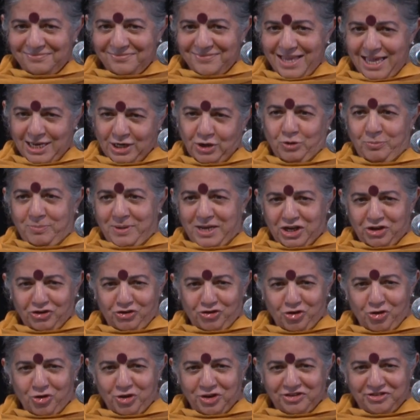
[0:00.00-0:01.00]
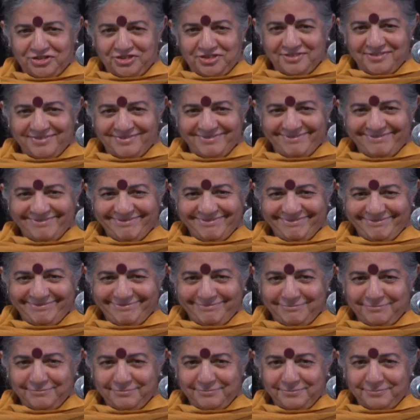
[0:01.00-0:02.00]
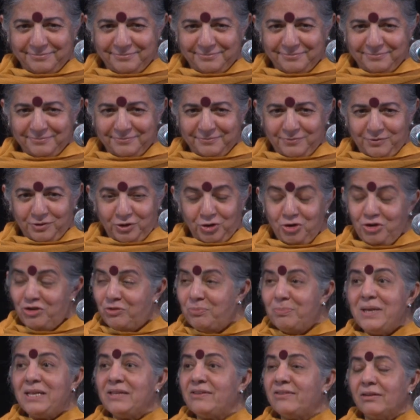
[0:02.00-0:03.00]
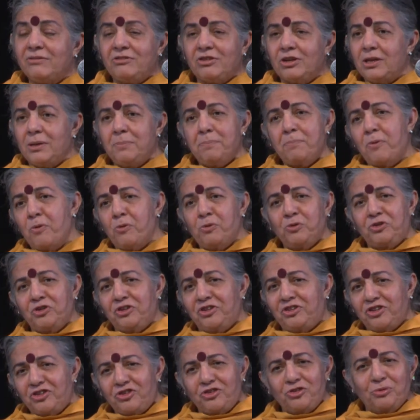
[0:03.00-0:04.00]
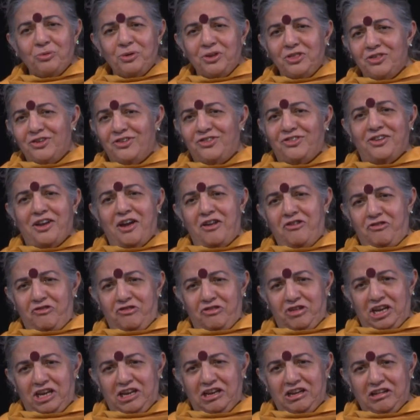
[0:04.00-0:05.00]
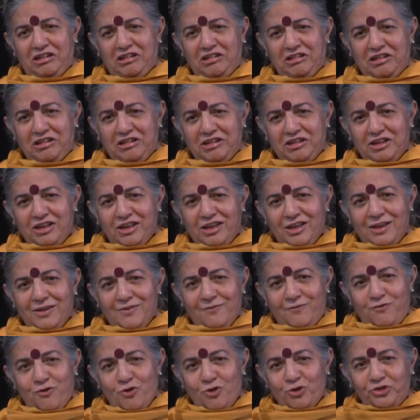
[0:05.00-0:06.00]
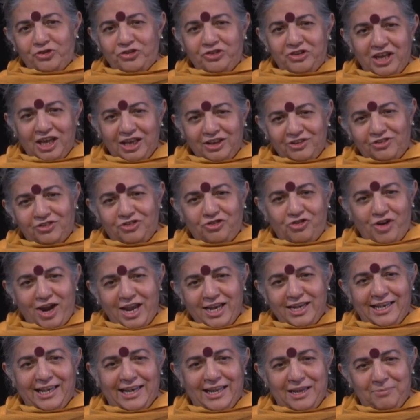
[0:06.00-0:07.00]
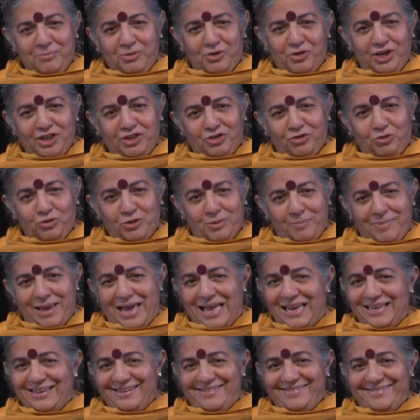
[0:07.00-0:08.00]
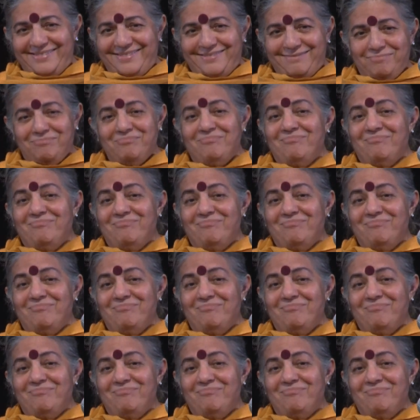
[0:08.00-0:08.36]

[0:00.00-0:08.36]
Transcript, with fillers: and could make a choice. And it's been such an important issue in this country. 4 states tried labeling through the ballot,